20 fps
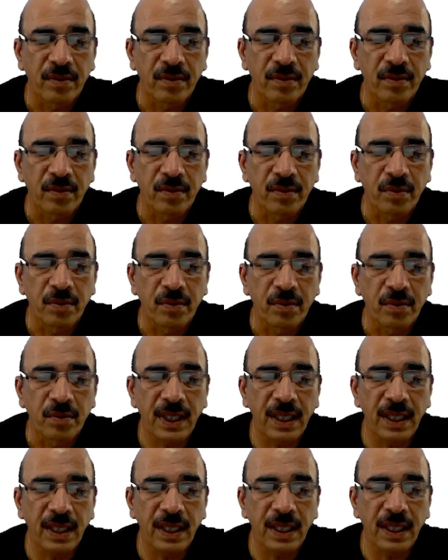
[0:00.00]
3
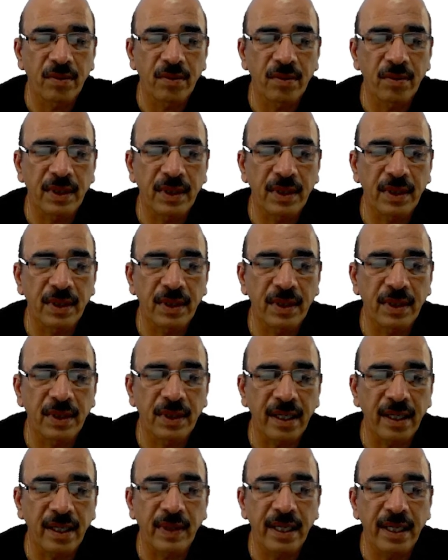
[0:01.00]
into 10 raised power
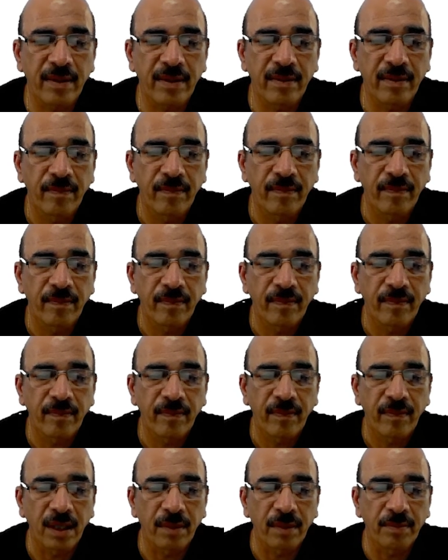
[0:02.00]
8
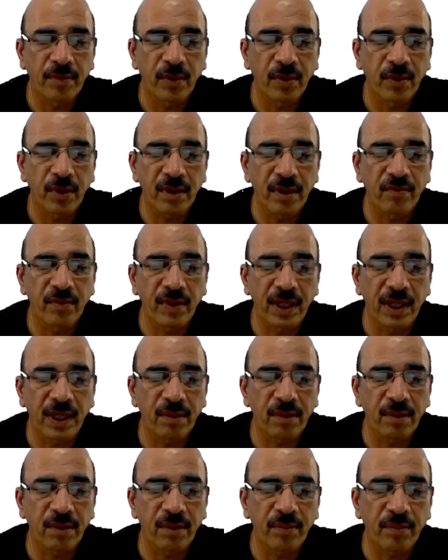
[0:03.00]
upon
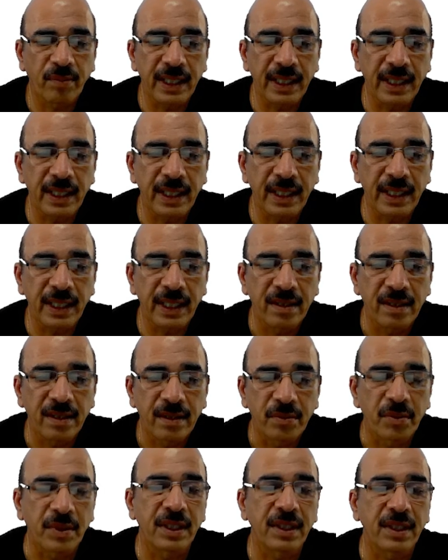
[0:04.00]

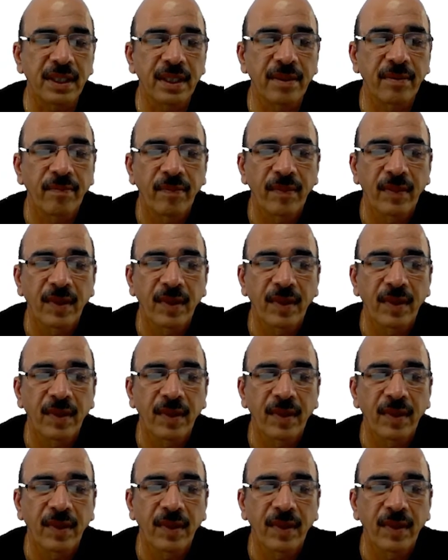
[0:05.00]
1.33.